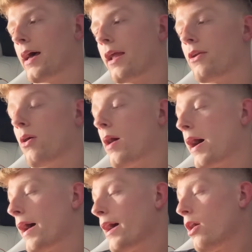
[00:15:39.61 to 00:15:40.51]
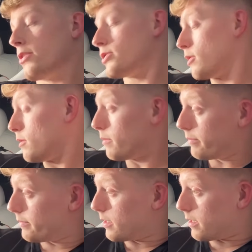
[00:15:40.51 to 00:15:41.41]
I don't know. I
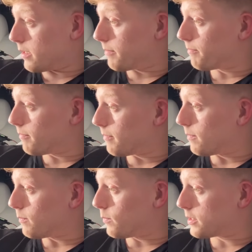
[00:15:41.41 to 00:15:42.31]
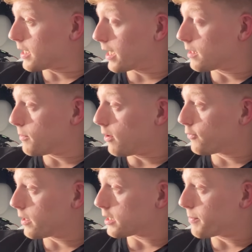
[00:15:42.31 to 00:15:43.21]
also was like in the middle of
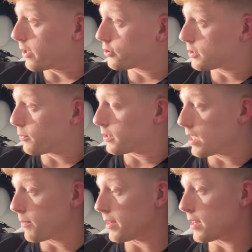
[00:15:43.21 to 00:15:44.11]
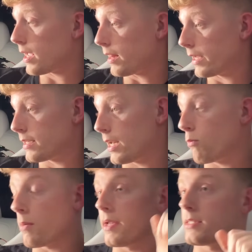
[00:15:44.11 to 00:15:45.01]
doing a sponsorship with them and they like
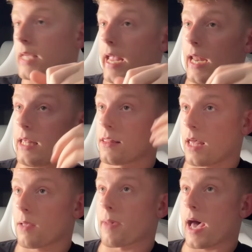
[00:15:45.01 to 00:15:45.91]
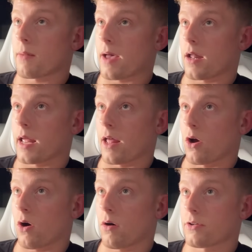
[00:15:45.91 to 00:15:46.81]
didn't want me to say anything bad about it at
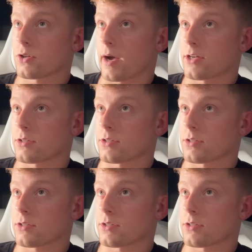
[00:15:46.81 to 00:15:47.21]
all. So I